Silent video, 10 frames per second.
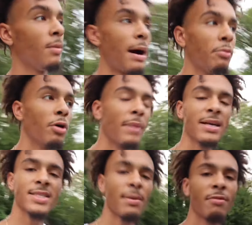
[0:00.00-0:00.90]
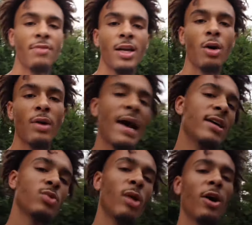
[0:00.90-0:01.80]
I will make a separate video on that
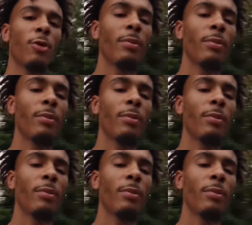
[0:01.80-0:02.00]
as well,